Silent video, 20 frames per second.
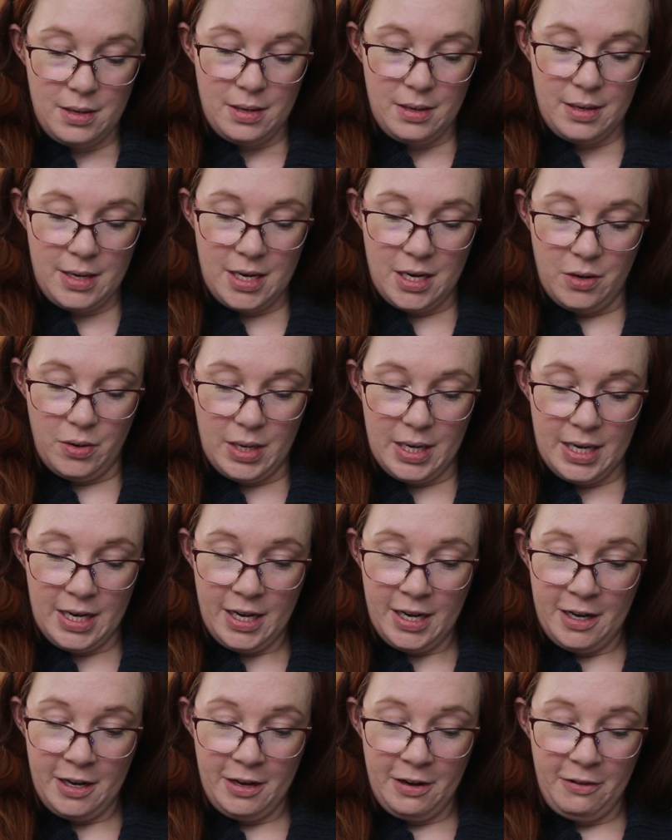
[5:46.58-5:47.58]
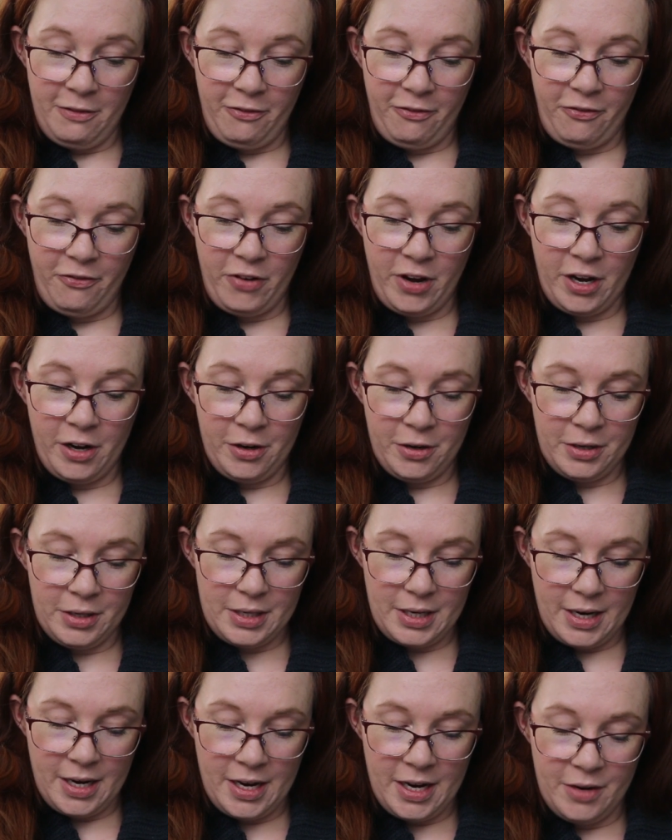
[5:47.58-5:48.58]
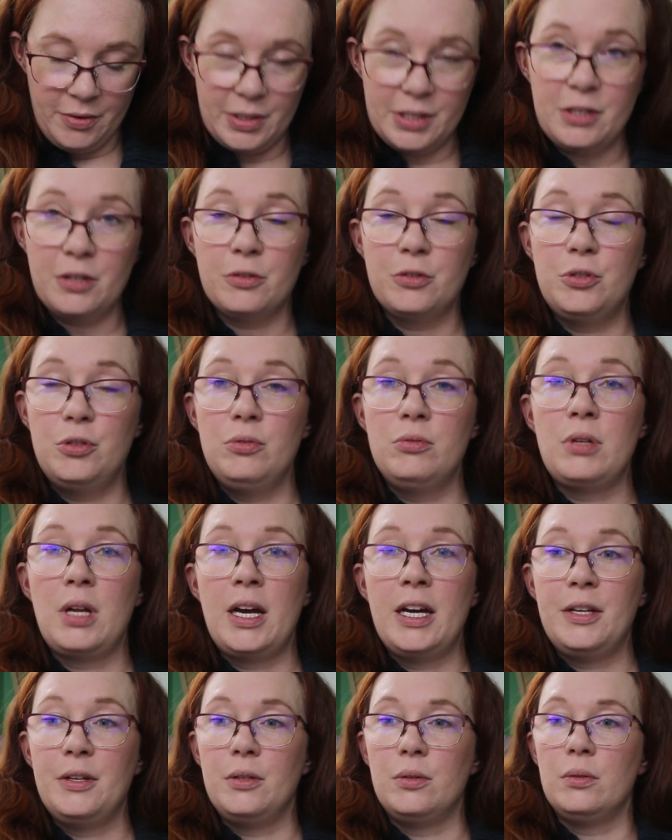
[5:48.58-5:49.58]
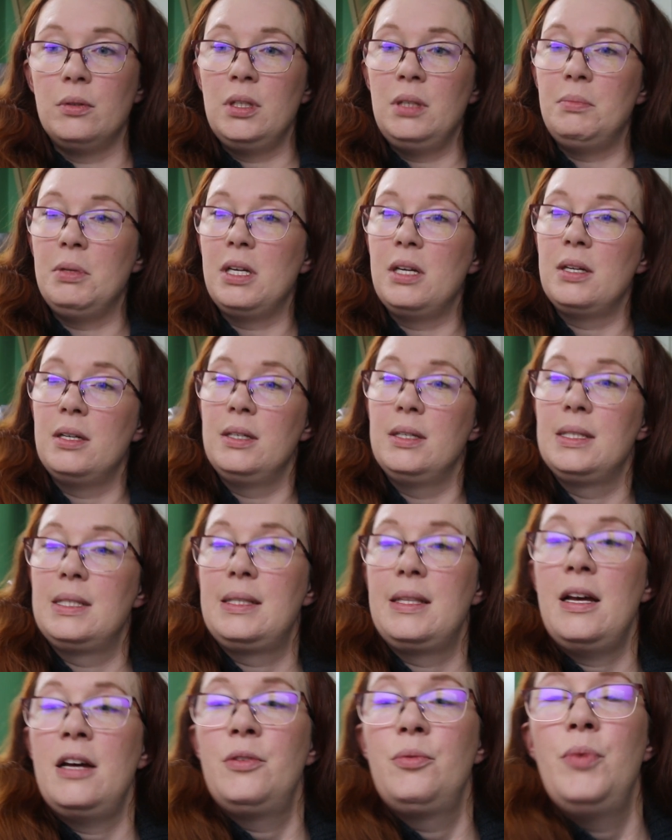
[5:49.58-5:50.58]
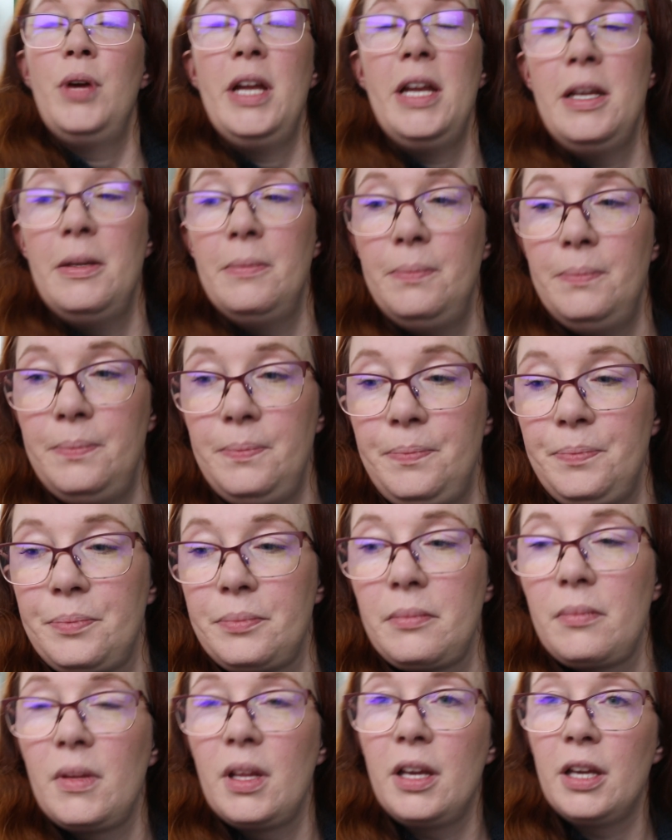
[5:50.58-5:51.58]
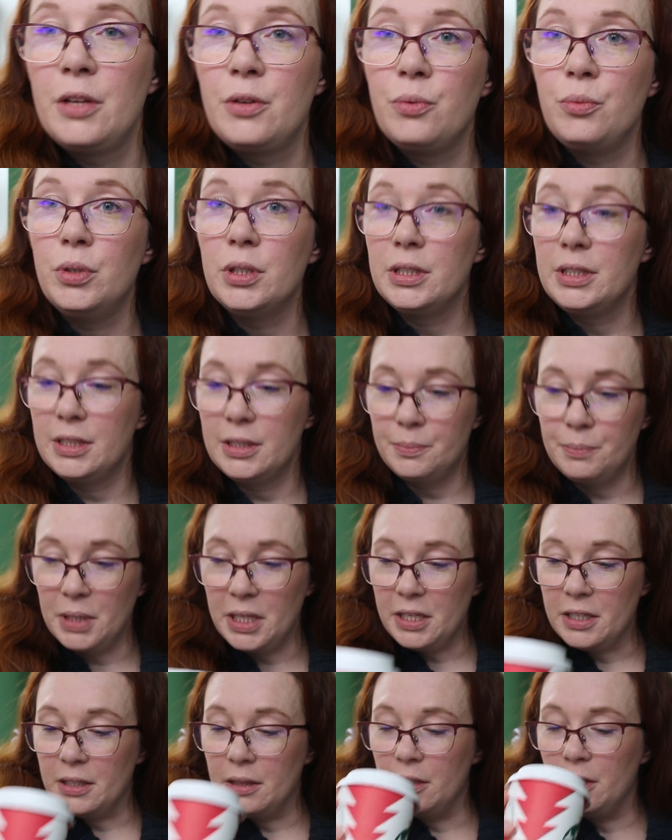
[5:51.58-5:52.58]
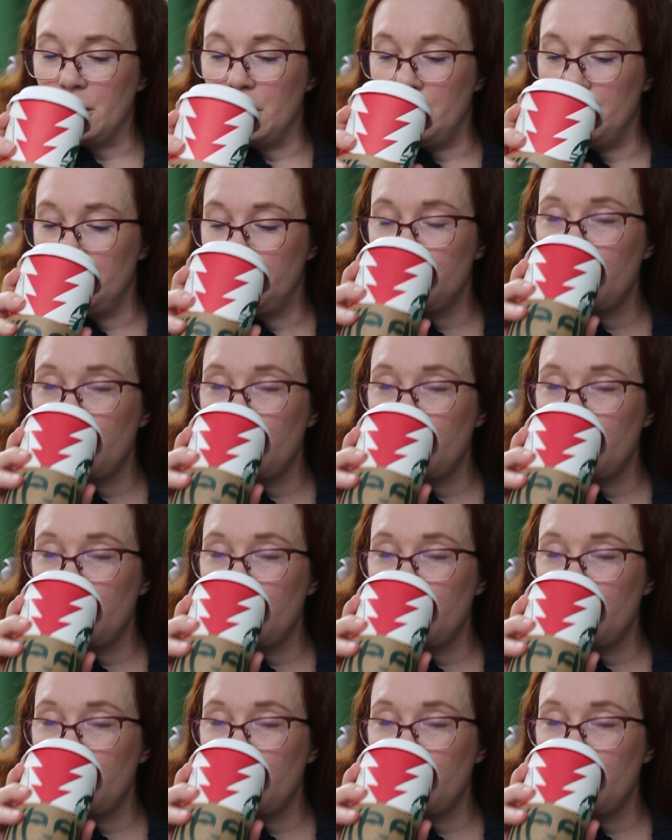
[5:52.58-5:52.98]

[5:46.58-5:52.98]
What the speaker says: Now, I figured I was going to do 9 only because that way it would be a little